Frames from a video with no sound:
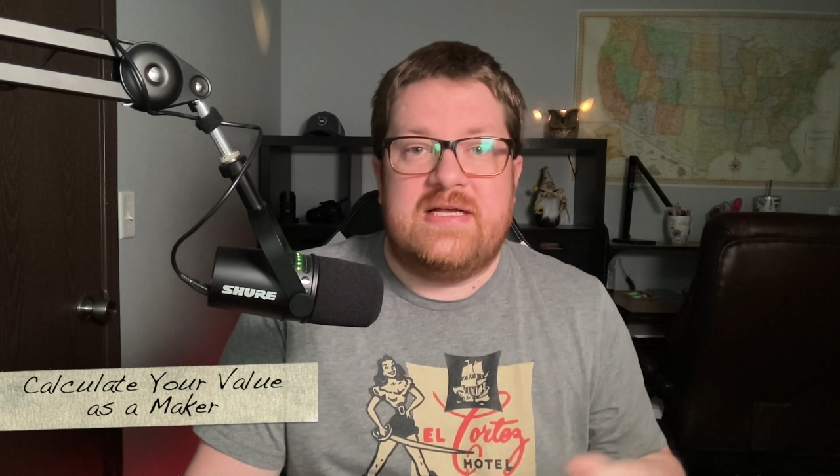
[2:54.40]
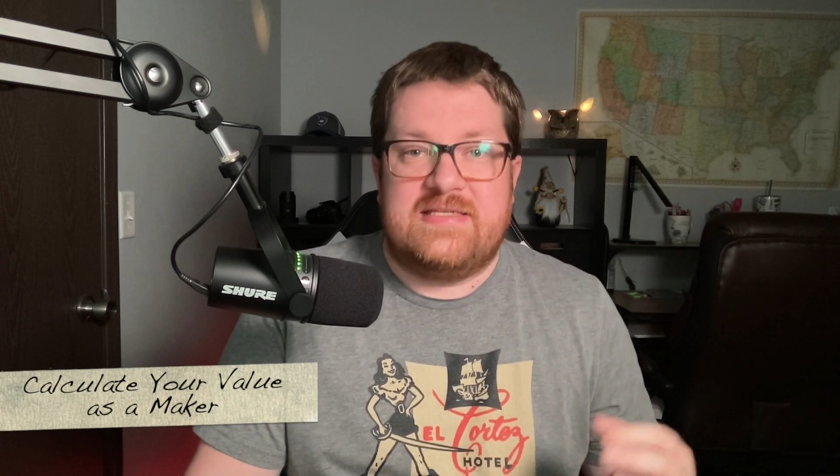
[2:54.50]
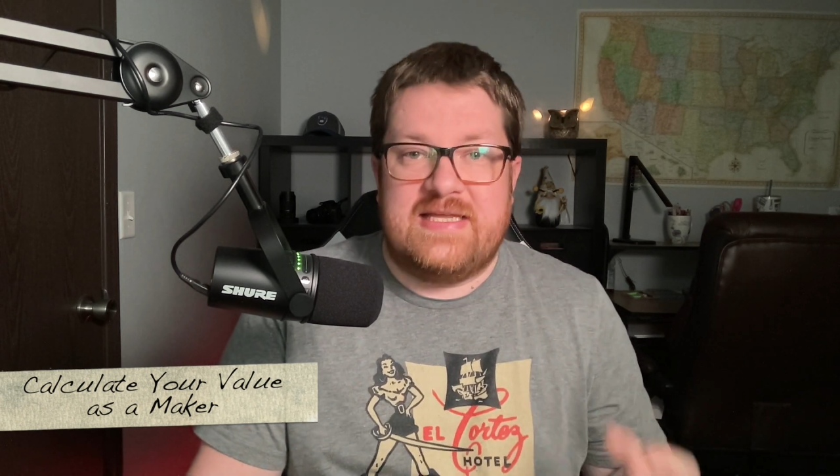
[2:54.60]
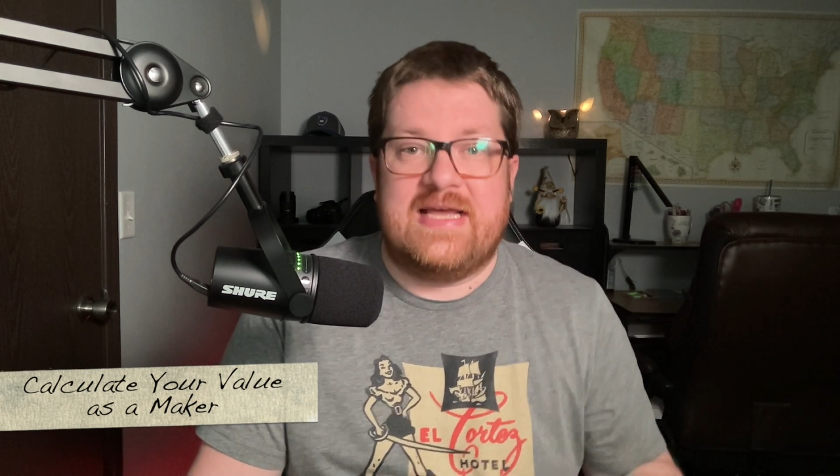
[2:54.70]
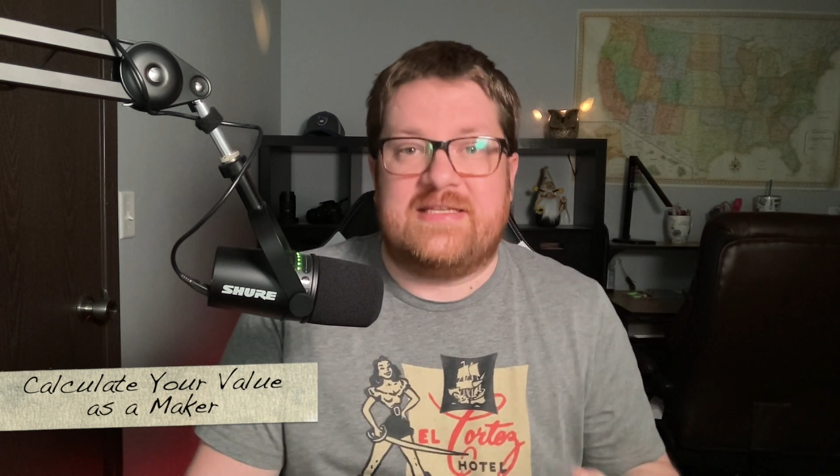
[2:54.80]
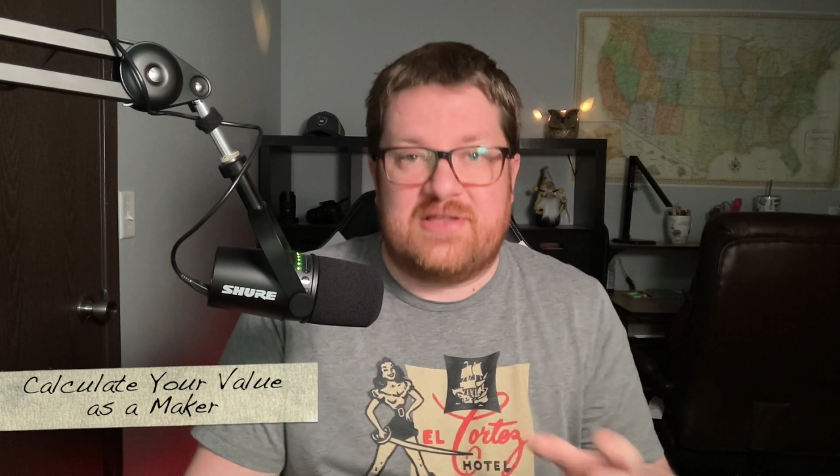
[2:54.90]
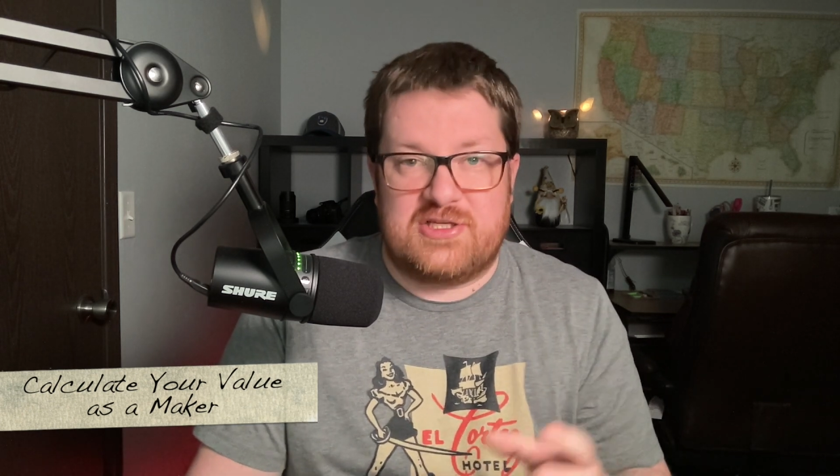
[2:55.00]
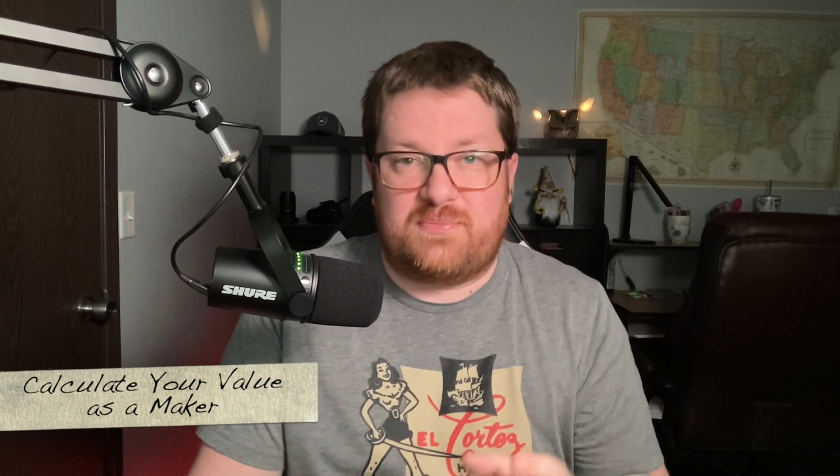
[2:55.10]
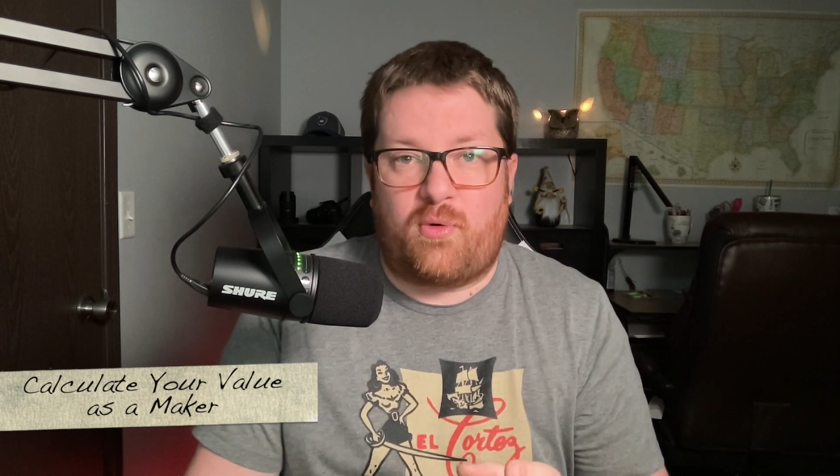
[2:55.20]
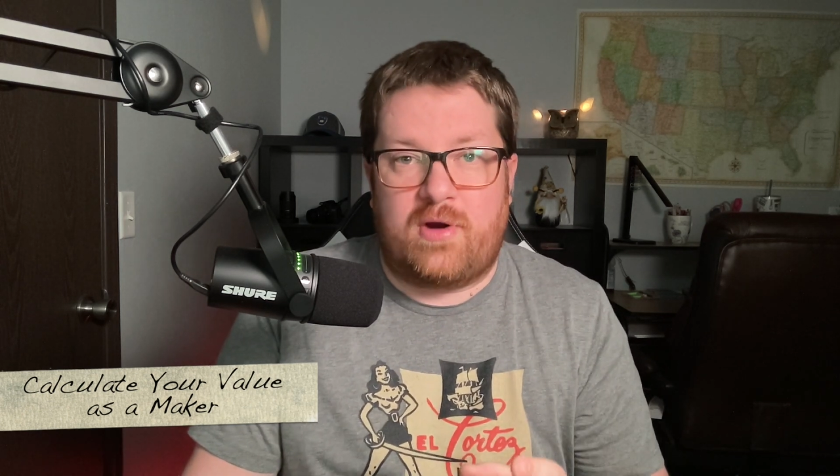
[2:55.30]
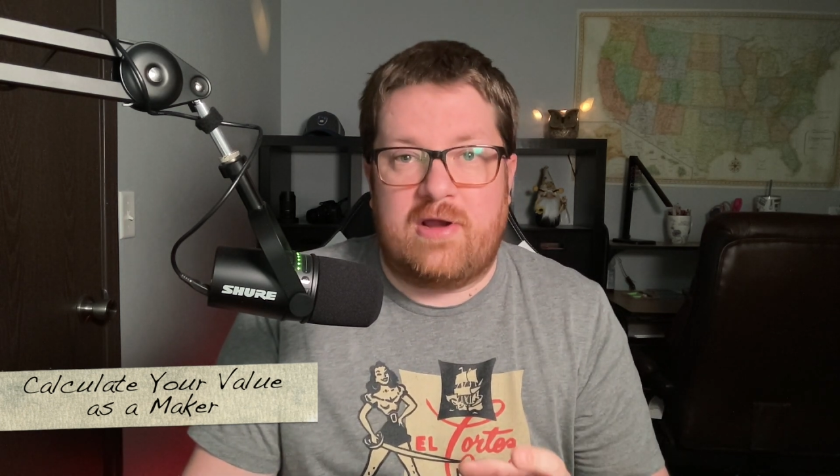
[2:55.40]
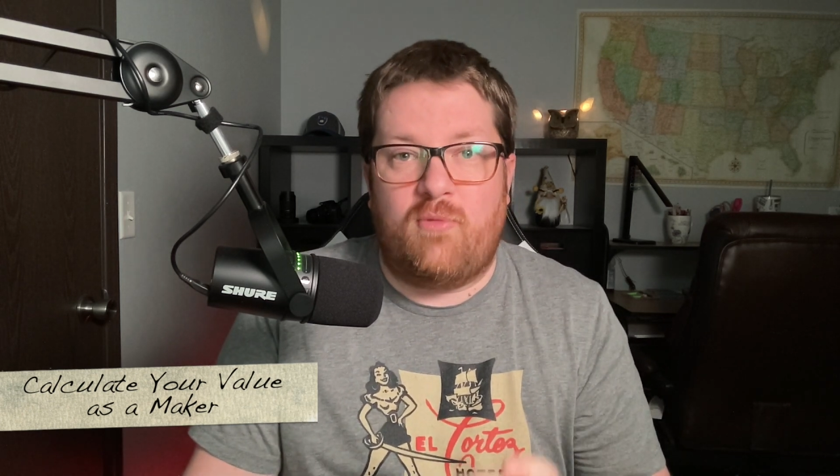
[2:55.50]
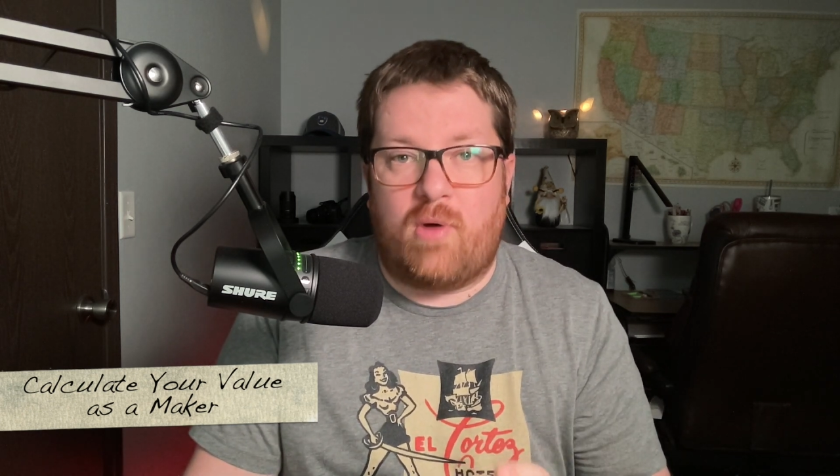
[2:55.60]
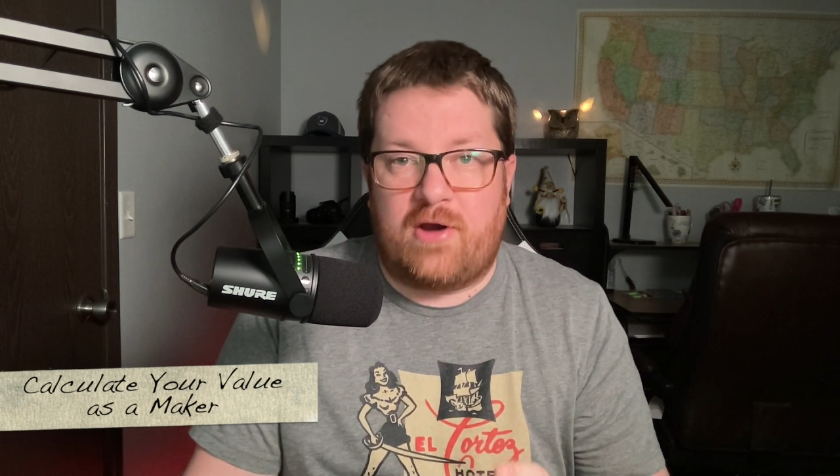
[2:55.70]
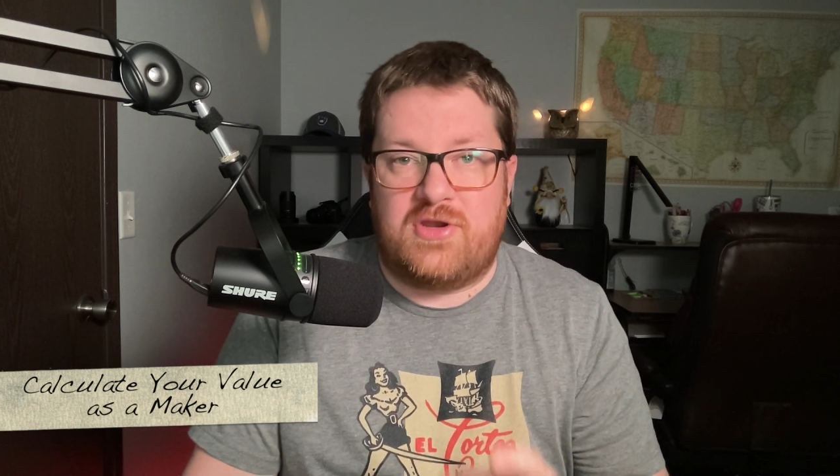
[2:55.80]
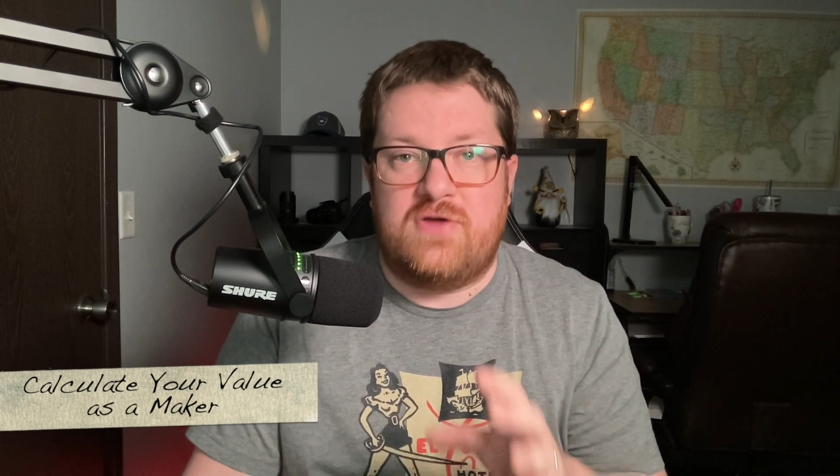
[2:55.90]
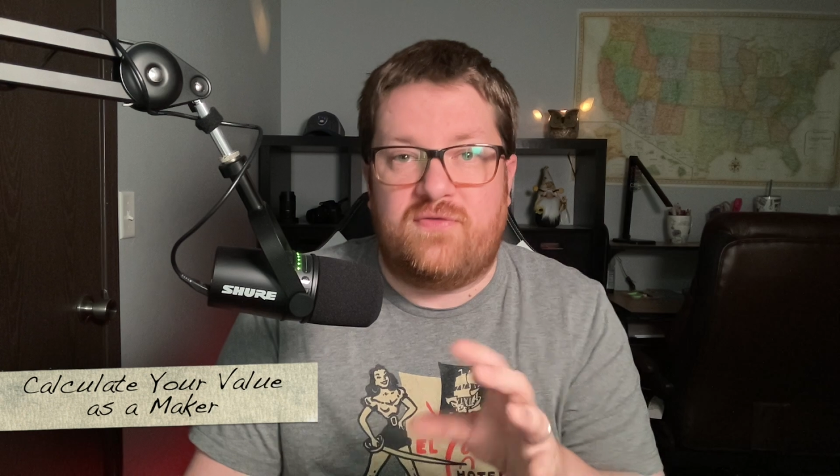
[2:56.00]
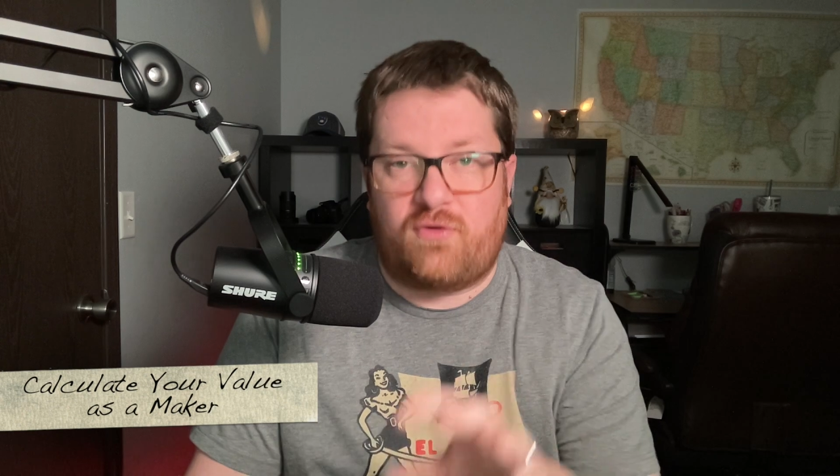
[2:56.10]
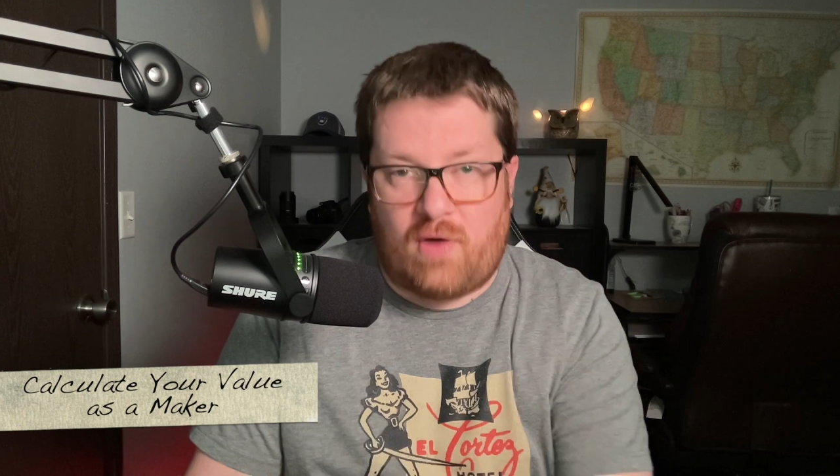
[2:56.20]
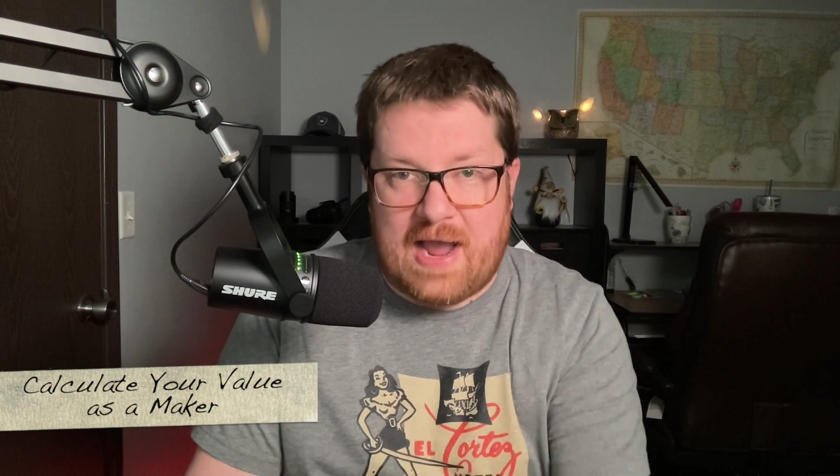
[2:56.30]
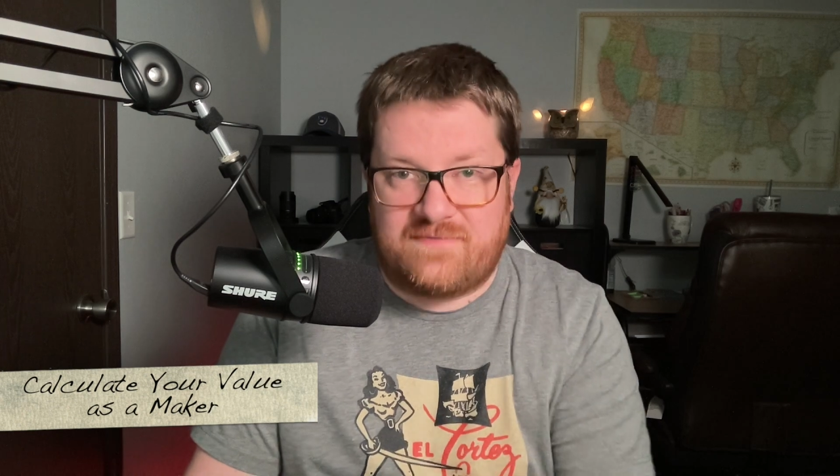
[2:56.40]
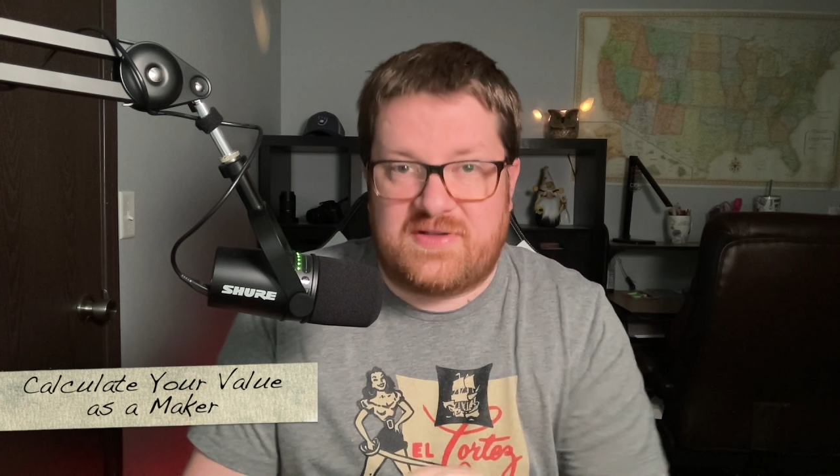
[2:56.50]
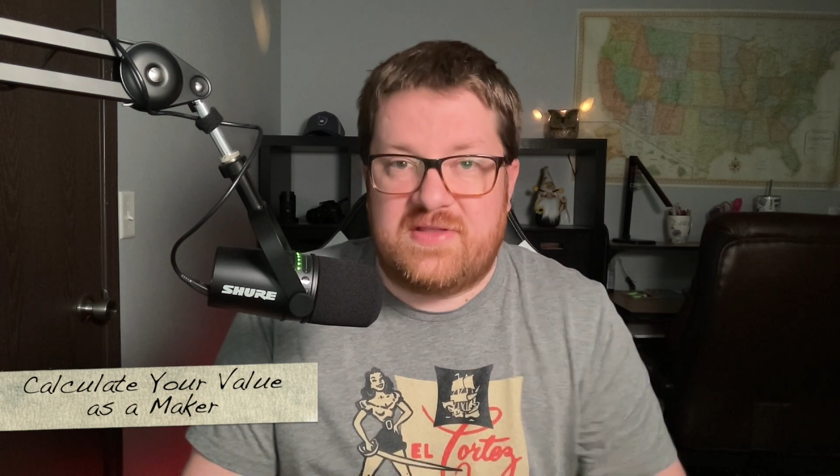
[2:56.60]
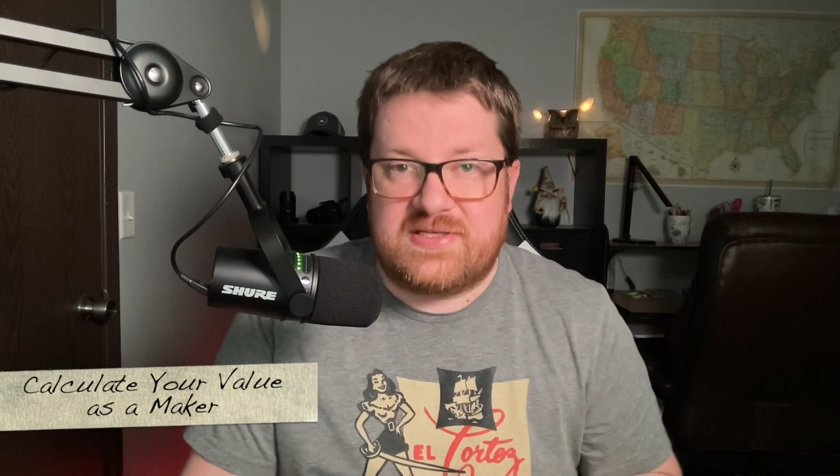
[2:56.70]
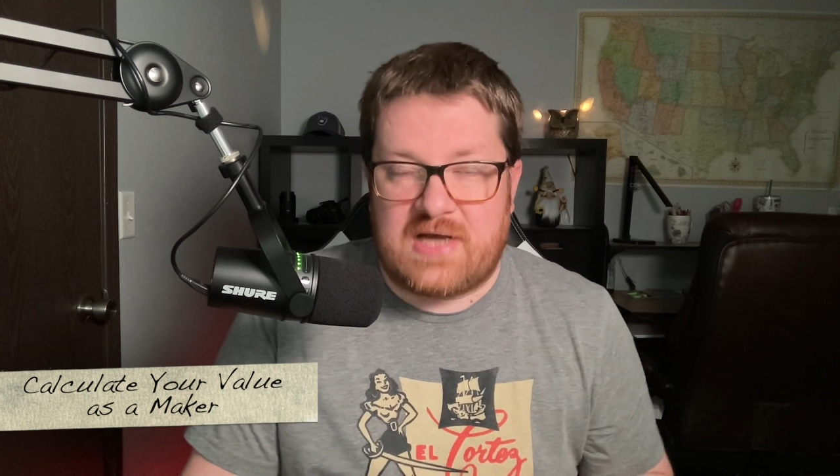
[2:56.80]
to get to this point where you've crafted this